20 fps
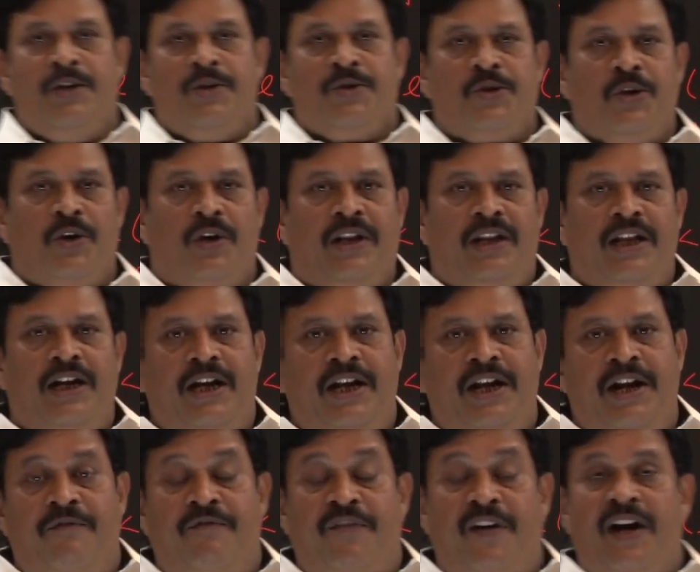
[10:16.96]
So, the
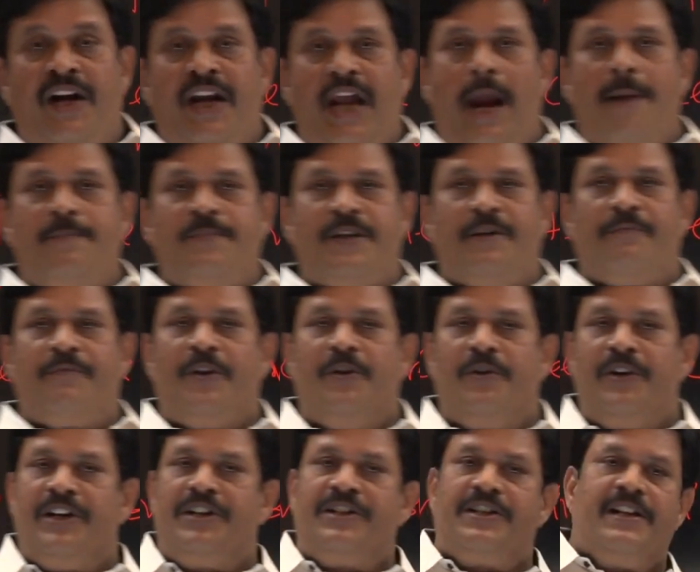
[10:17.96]
different types of
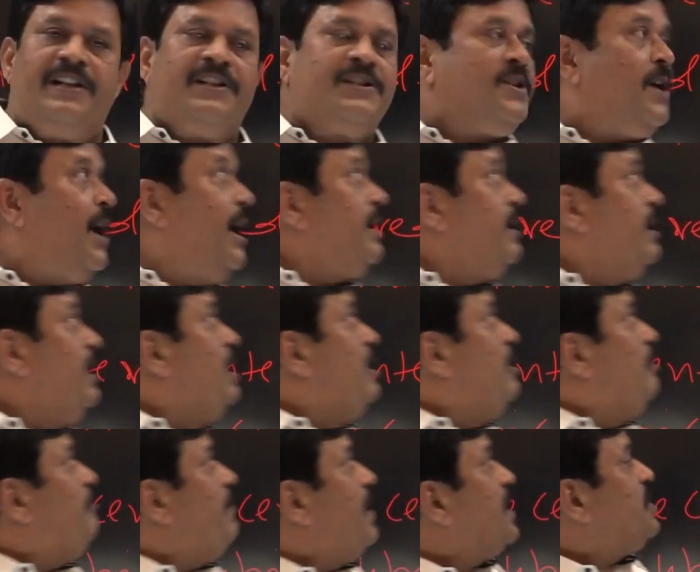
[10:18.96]
unit cells are,
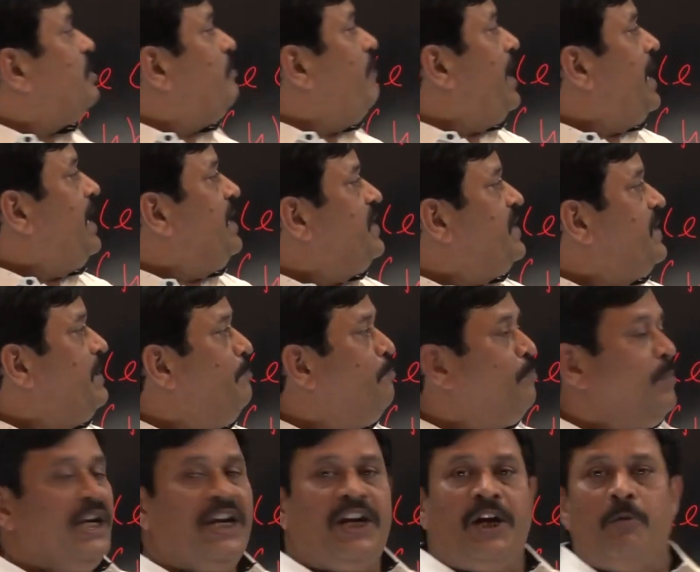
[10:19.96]
first one is
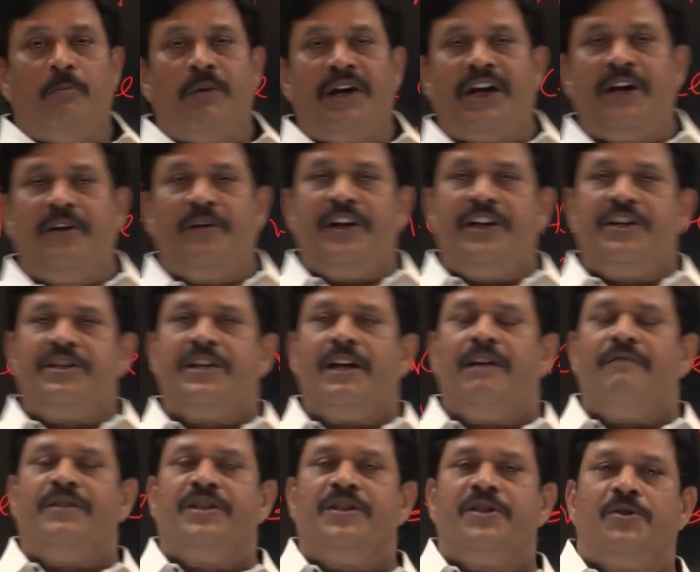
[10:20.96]
simple cubic unit
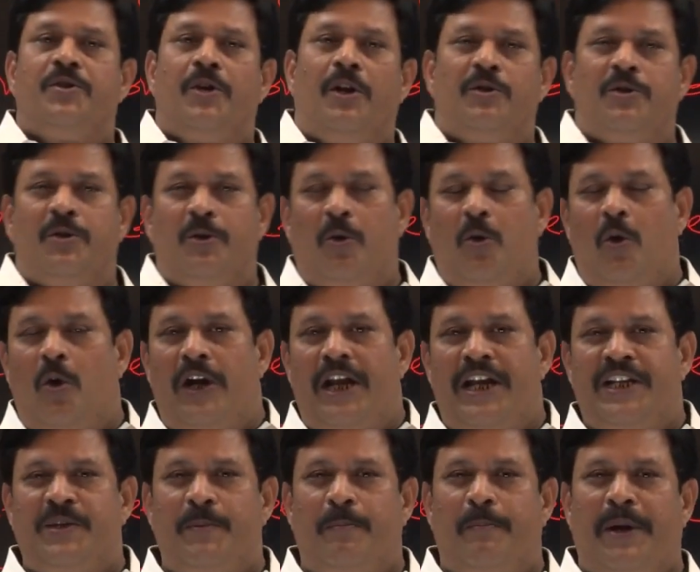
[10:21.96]
cell, which is also called
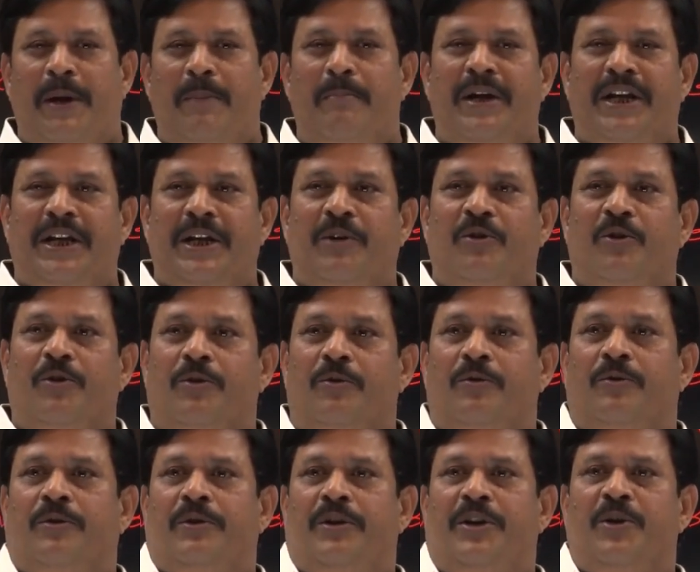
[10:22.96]
as primitive
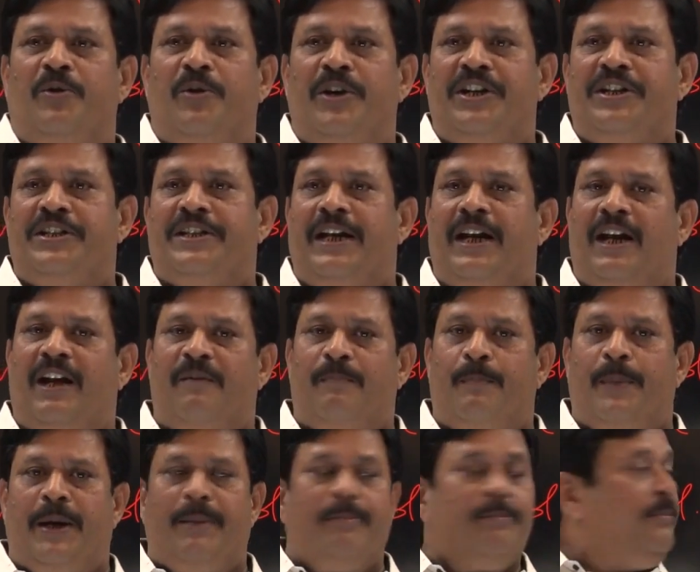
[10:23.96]
unit cell
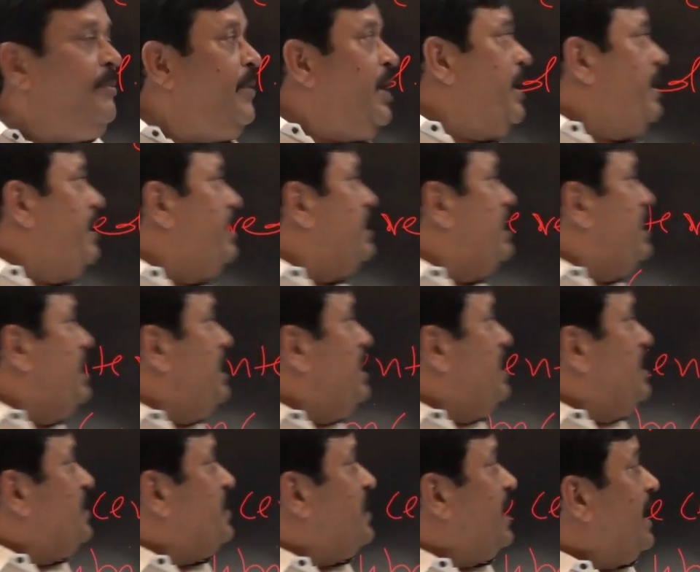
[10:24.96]
or
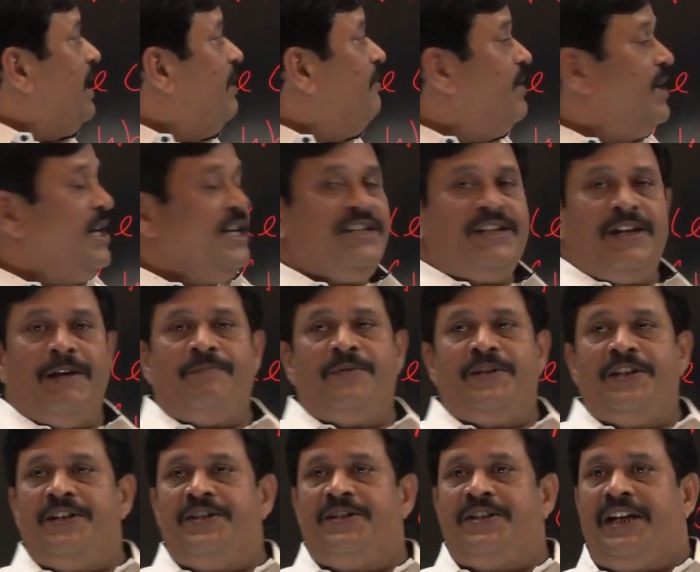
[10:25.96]
second one is
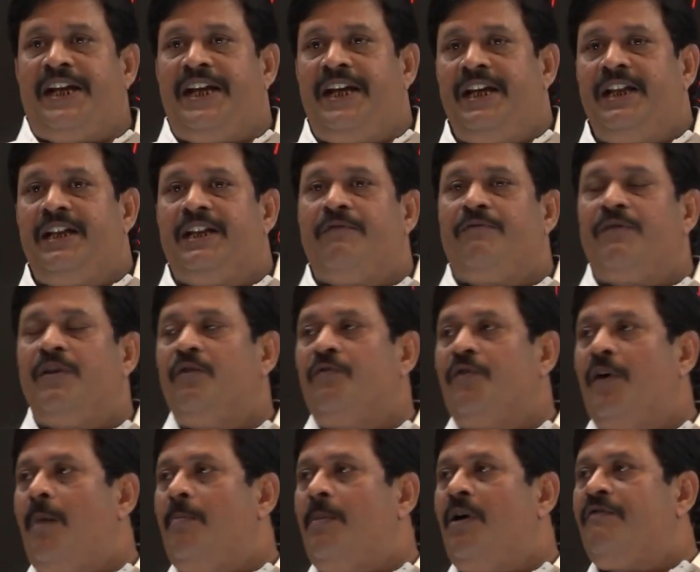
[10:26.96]
FCC. The full
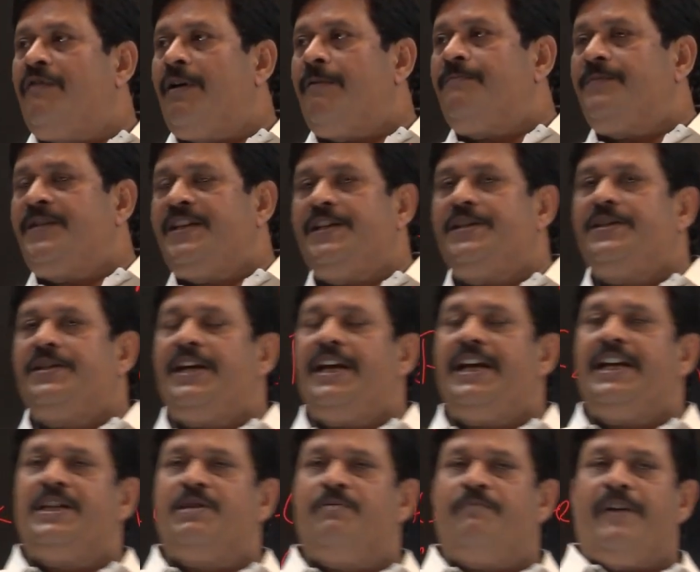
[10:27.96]
form of
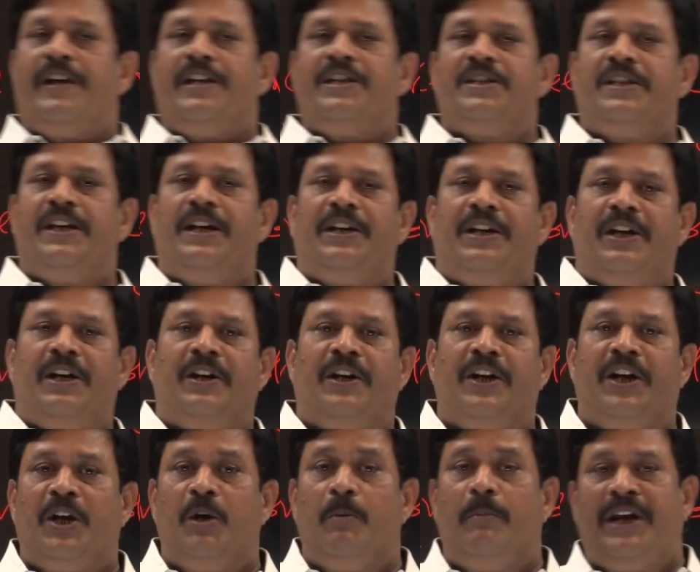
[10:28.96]
FCC is face
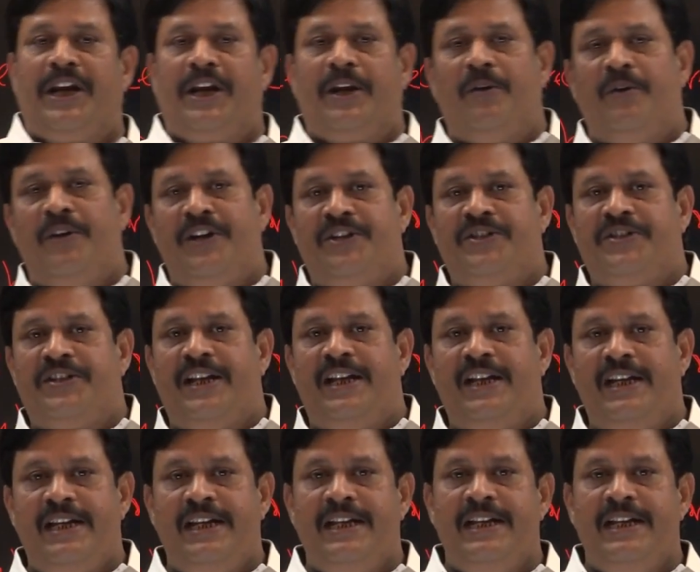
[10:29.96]
centered cubic unit cell.